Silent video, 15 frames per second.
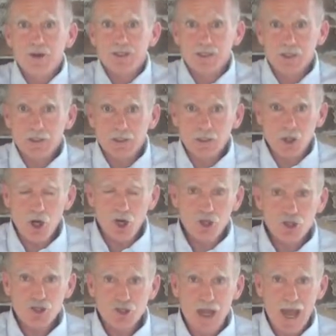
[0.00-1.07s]
is it a
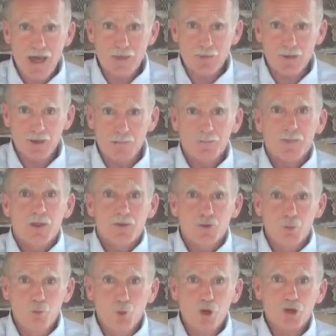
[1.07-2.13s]
large gathering?
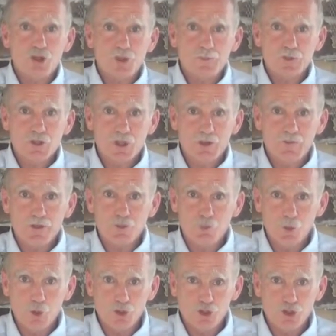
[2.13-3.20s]
The worship service
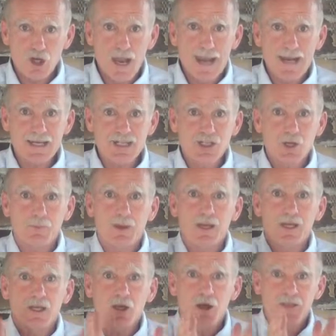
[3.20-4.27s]
will change
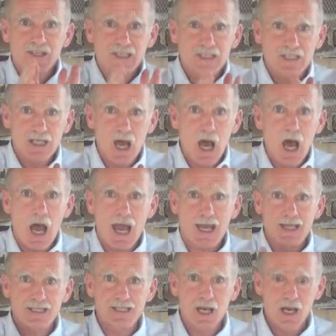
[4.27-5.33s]
depending on the
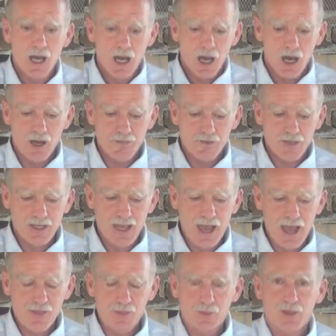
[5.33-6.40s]
size of the
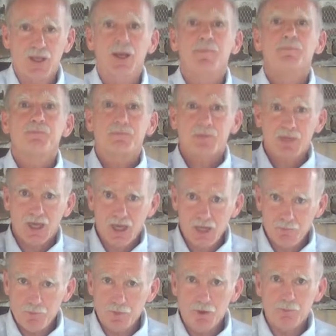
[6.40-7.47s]
gathering.
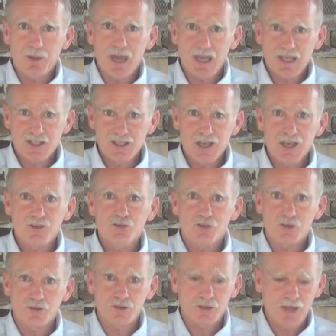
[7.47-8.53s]
Pay
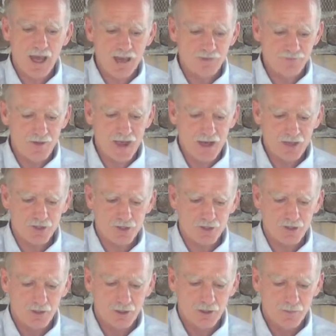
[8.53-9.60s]
attention to that
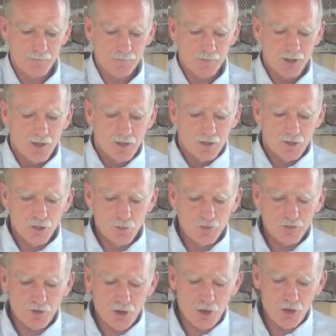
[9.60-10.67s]
factor. There
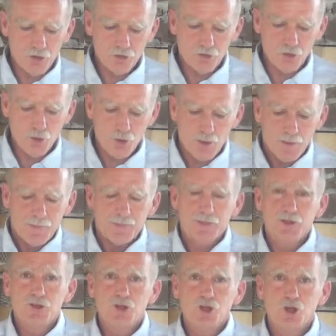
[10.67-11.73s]
is also
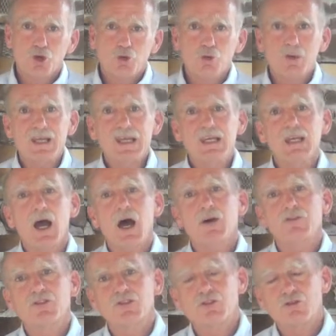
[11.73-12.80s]
the degree
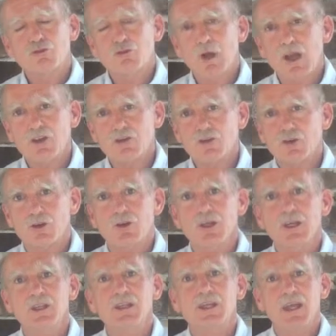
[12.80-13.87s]
of structure
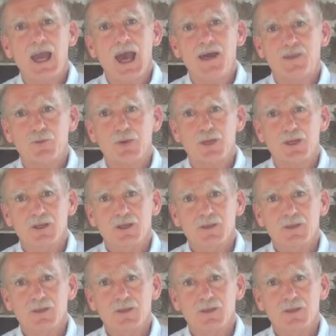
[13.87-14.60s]
in the gathering.